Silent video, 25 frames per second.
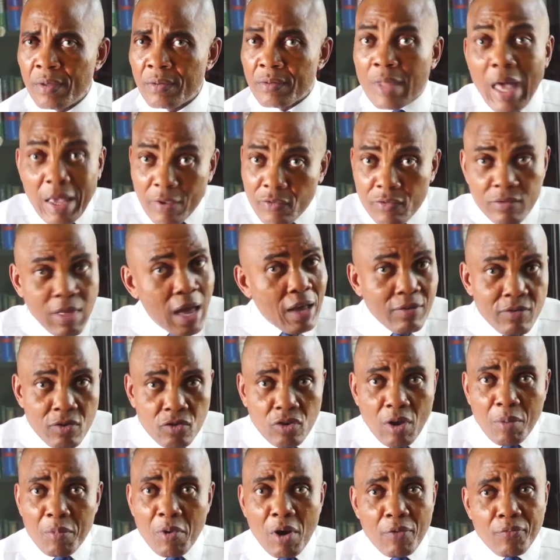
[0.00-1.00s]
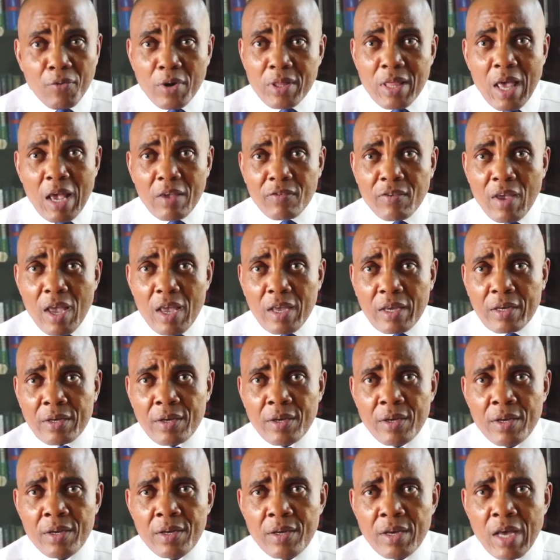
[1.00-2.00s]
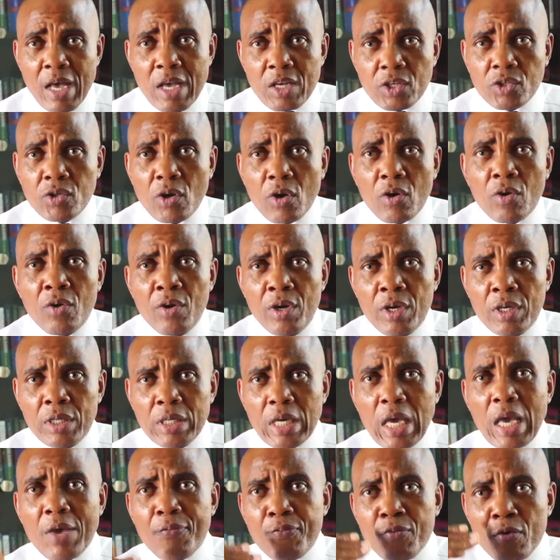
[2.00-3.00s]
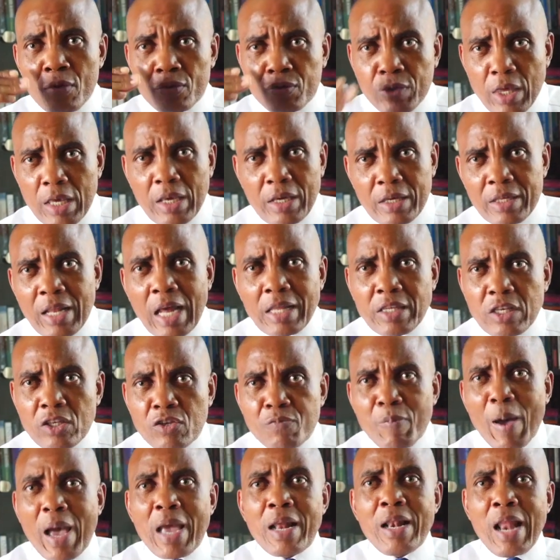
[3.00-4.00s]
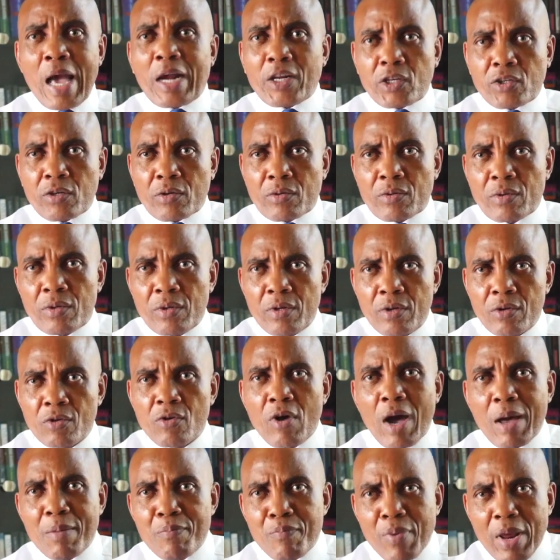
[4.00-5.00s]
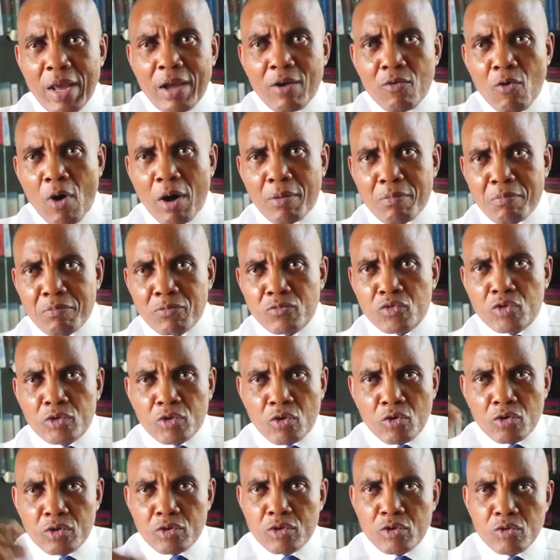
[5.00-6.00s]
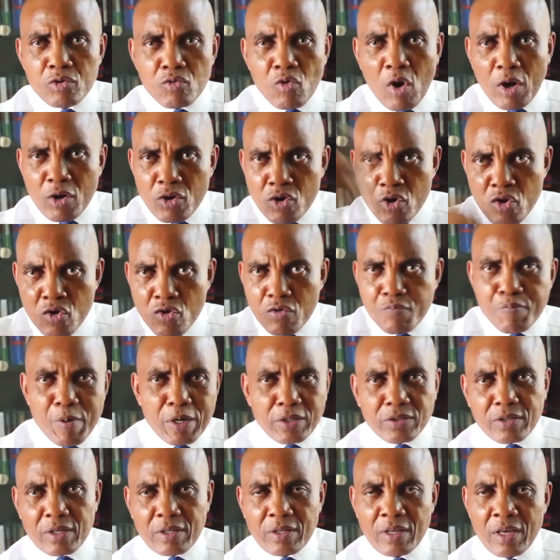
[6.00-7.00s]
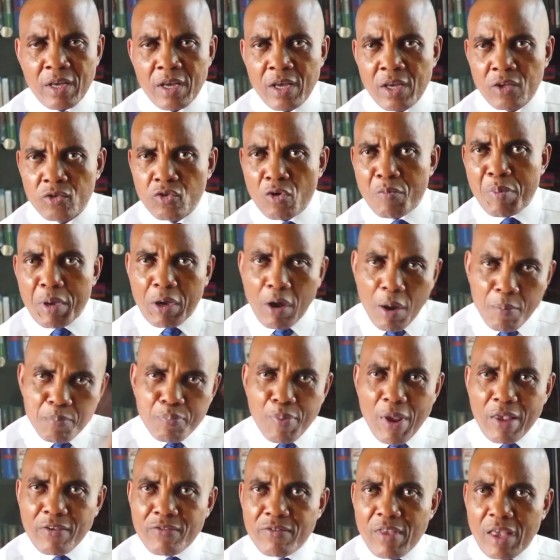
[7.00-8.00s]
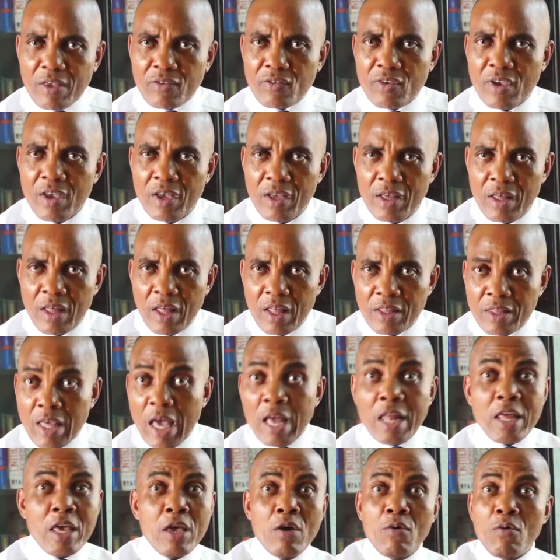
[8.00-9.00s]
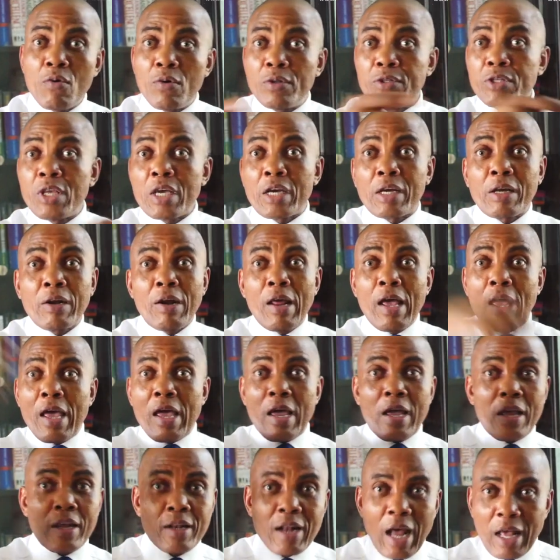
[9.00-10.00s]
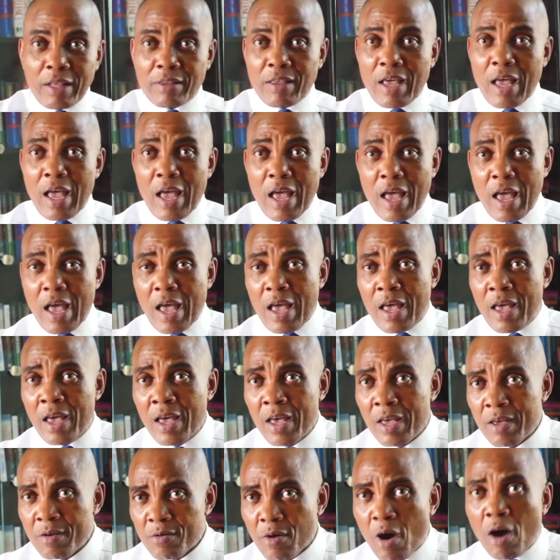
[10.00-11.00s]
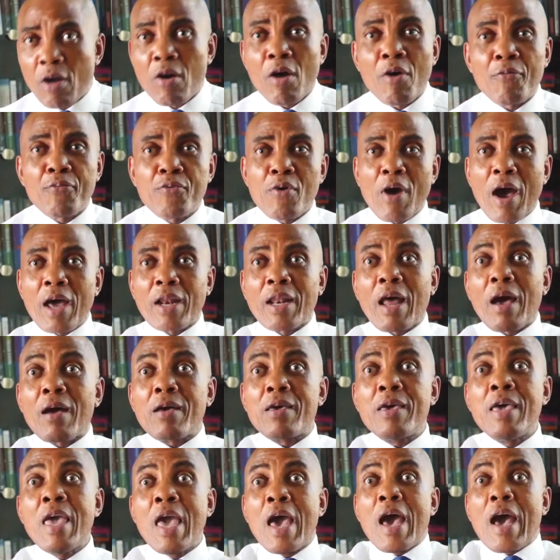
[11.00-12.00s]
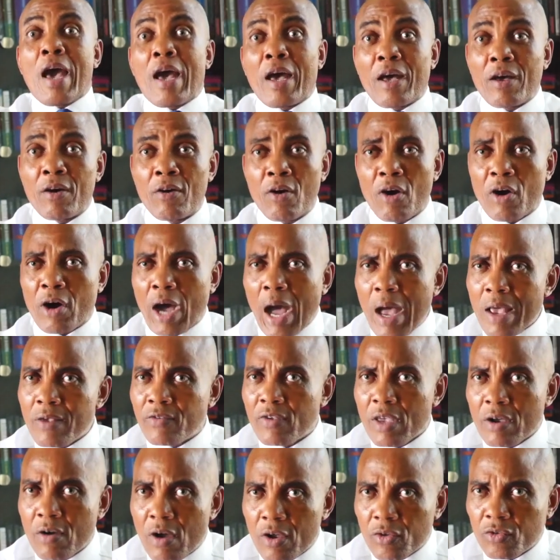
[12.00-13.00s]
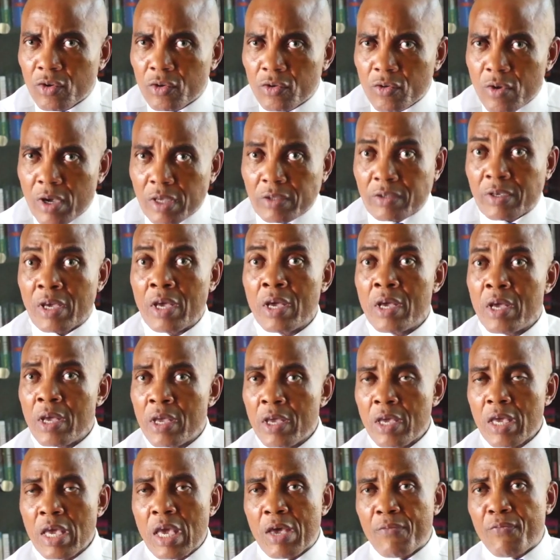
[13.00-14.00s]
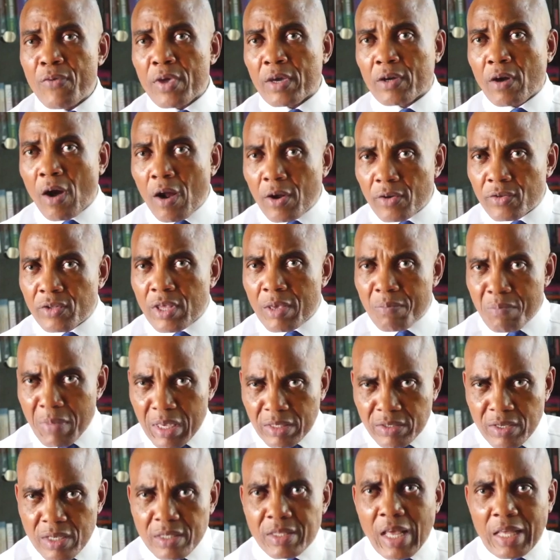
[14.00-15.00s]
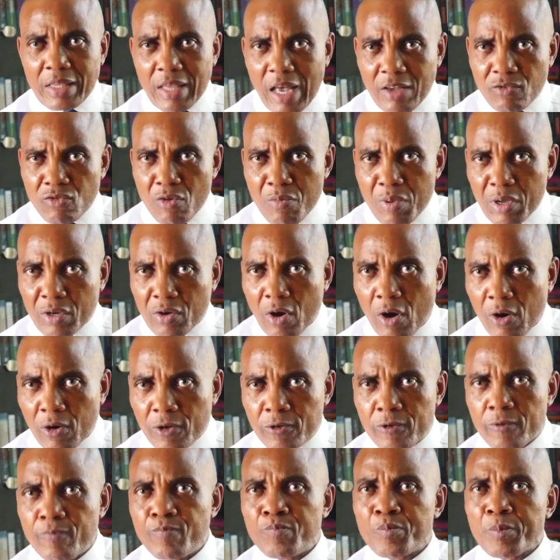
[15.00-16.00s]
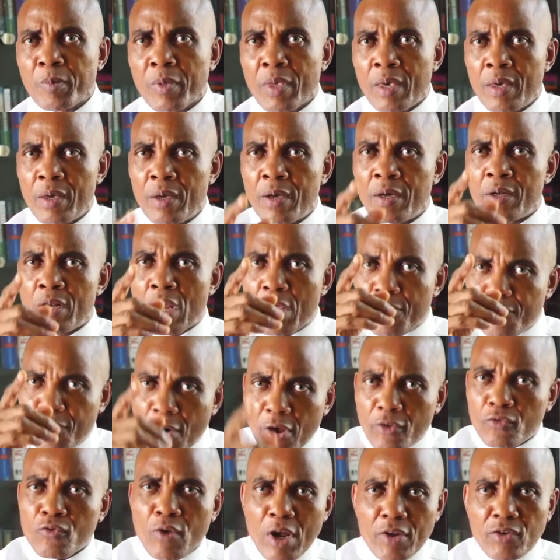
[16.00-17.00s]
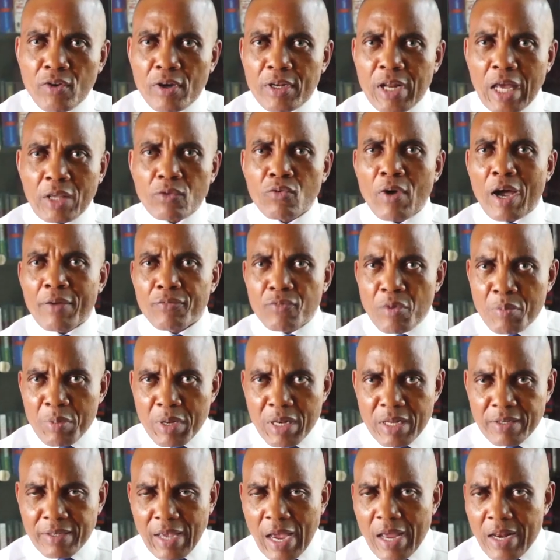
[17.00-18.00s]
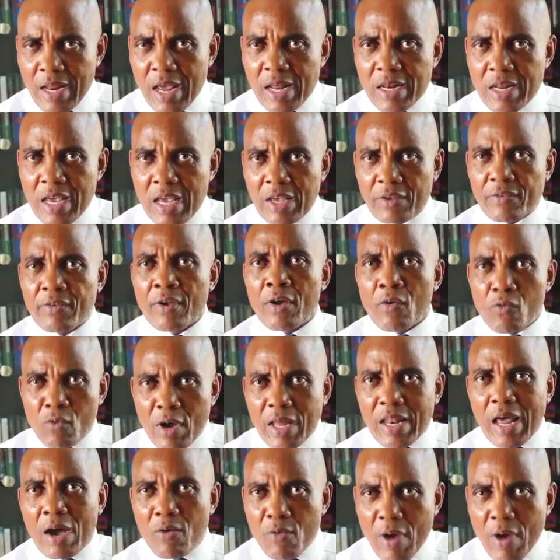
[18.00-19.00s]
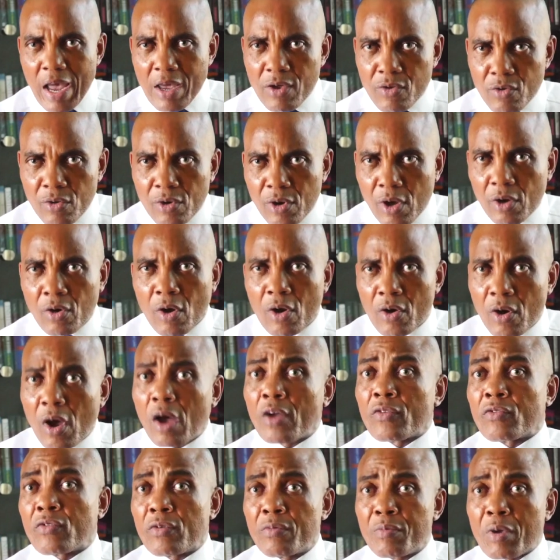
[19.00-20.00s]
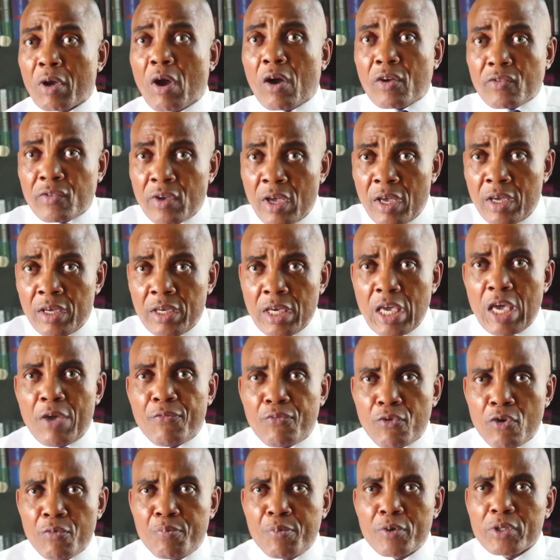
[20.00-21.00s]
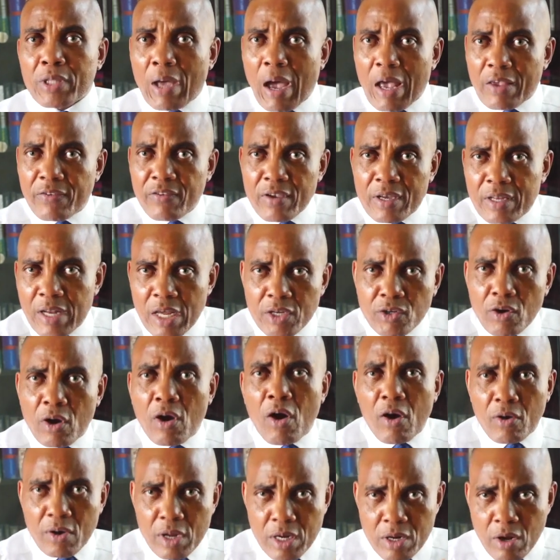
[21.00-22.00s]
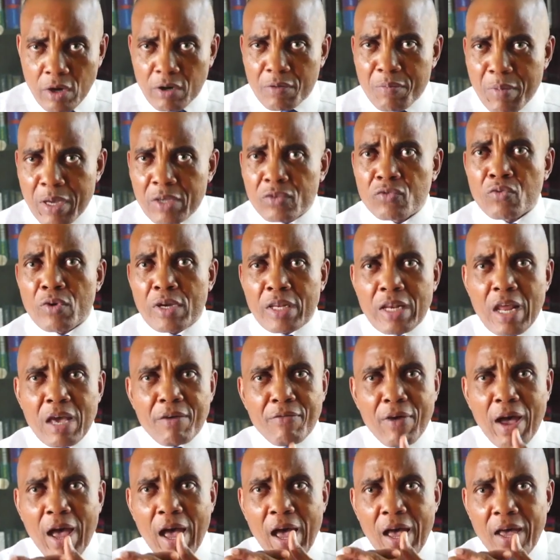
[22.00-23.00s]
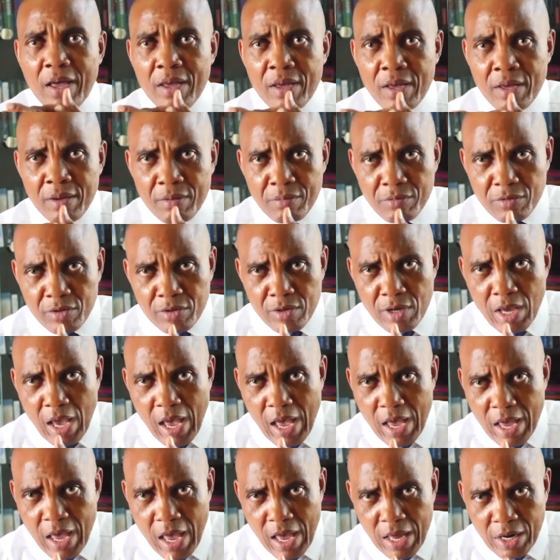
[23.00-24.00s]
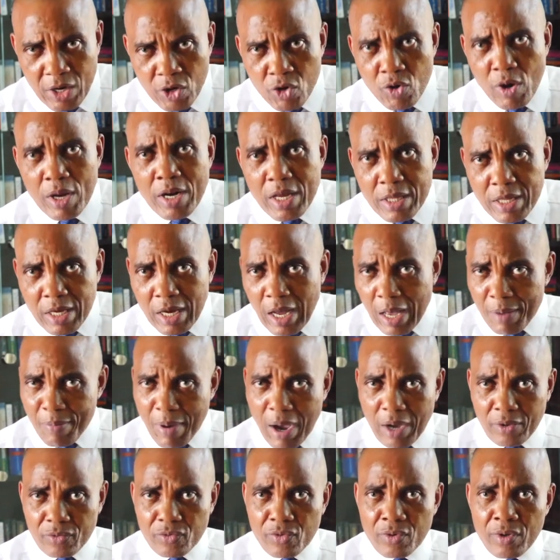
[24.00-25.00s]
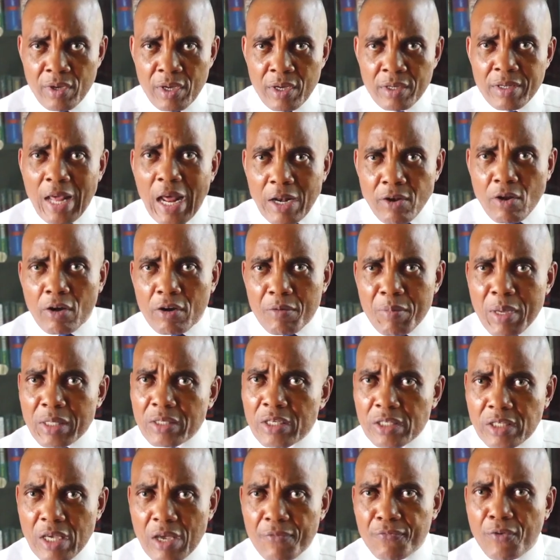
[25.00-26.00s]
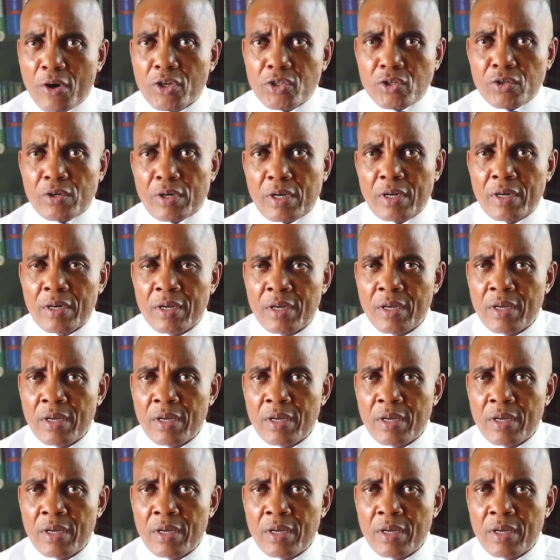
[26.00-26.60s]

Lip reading: That's the summary of what they are saying. And so if you think that it's by election, go and bring one new person to become president, then he would decree that all of you are now here. Or how is he going to do it? If he calls the meeting that has to be called, the first question that will have to be decided is whether in union or not. Because if you put our signature on a document we never knew anything about, that document is a forgery.